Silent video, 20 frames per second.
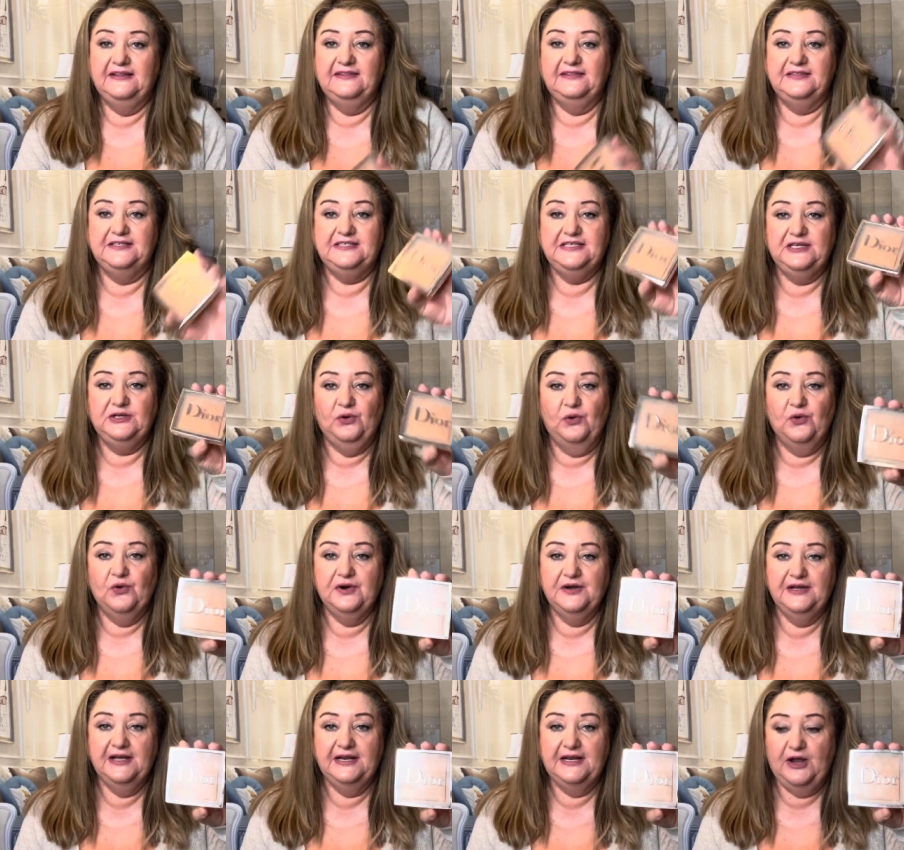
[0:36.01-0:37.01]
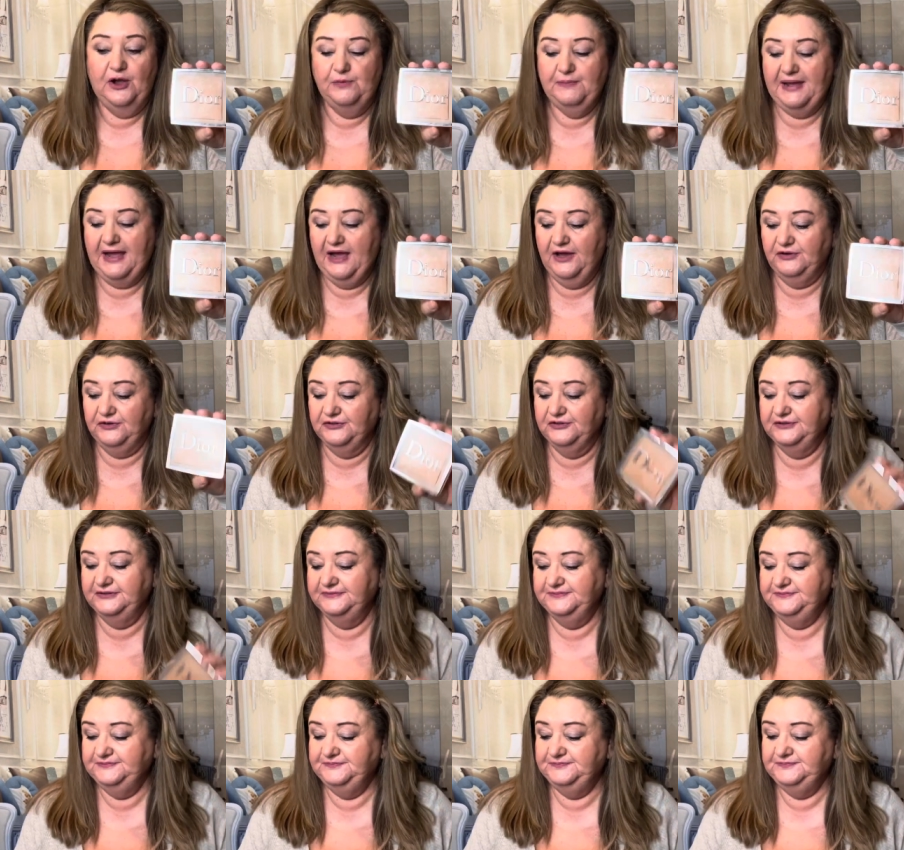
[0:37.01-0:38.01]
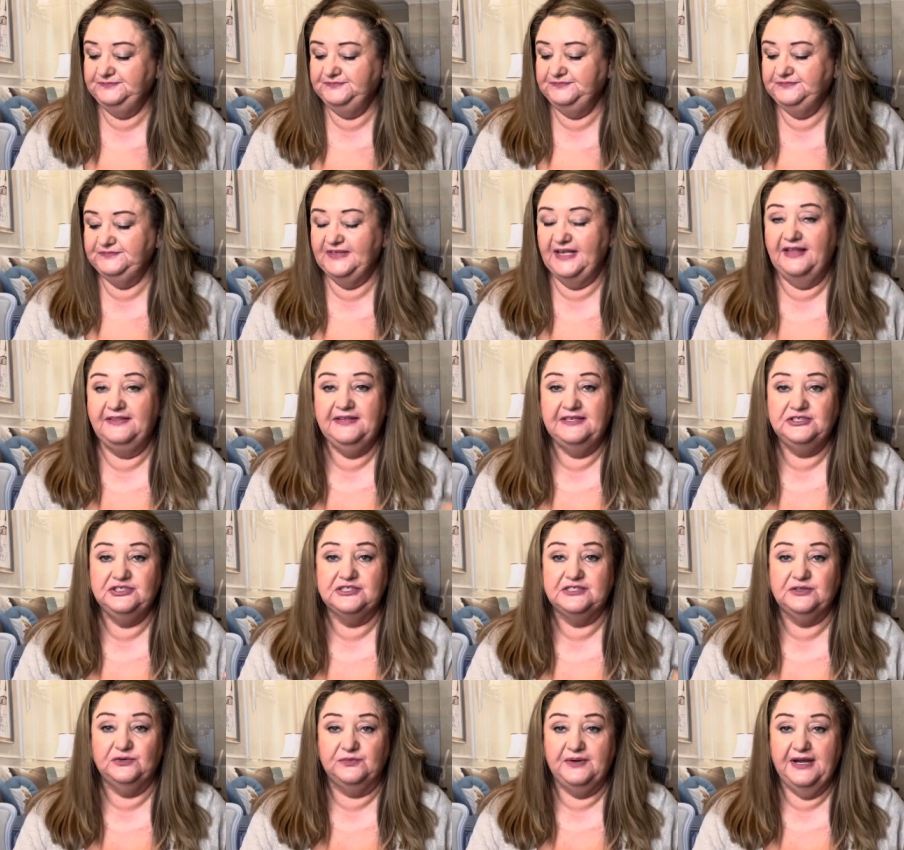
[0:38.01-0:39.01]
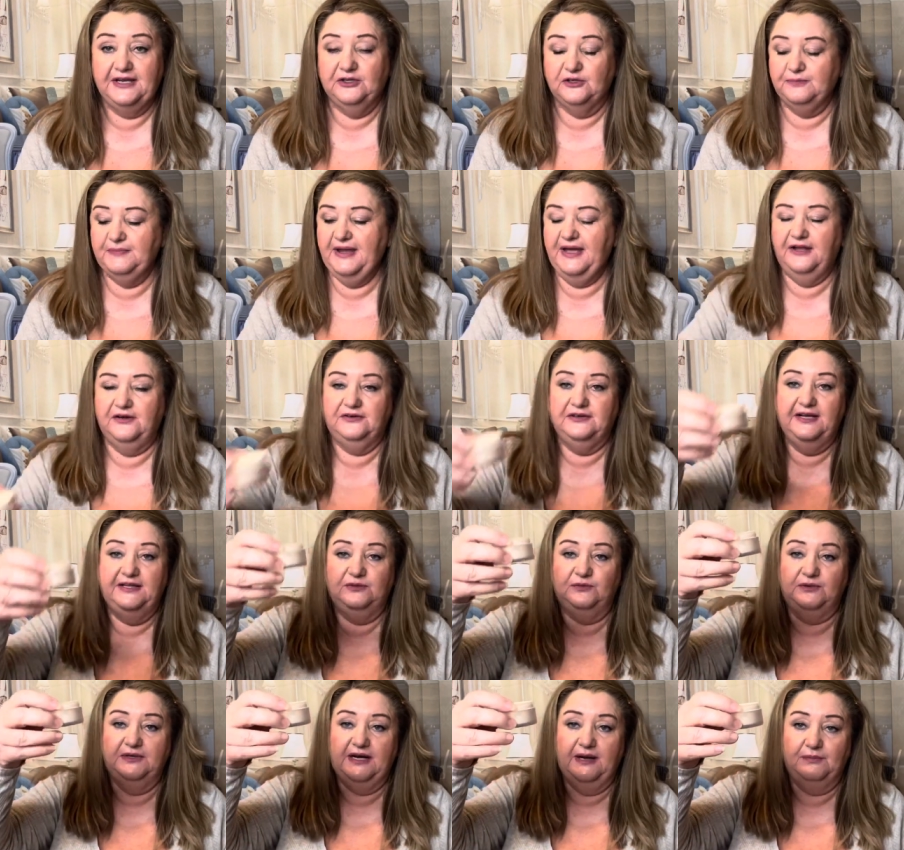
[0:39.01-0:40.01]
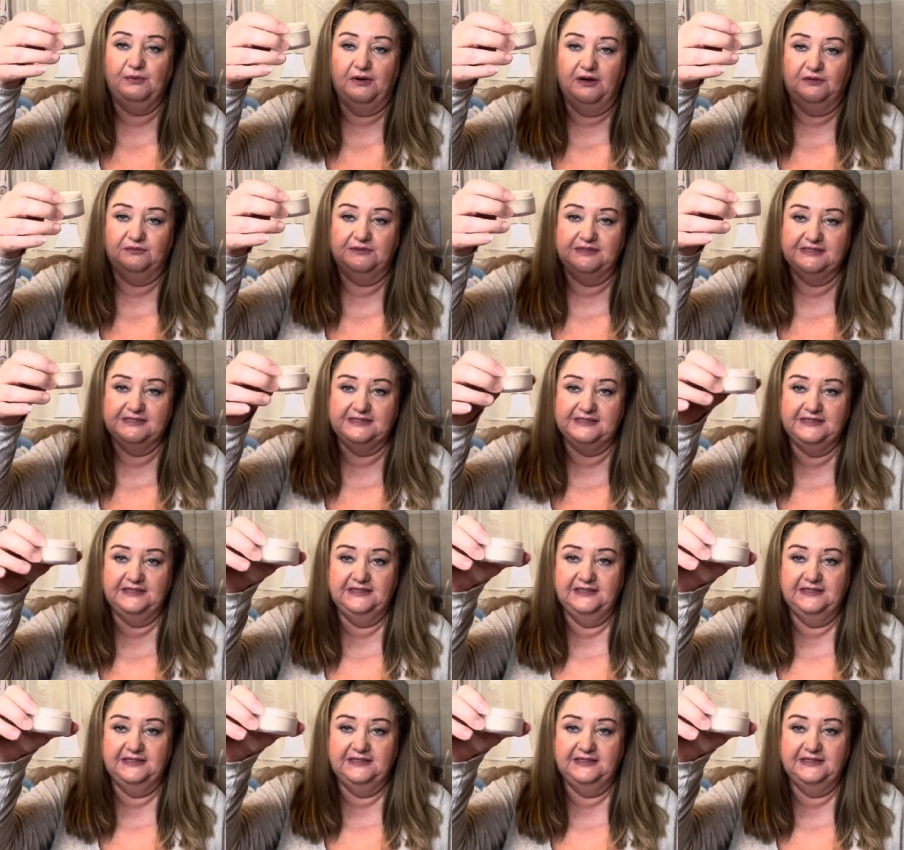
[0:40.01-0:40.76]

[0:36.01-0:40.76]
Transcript: the Dior No Powder and then just a regular powder, and the one I brought was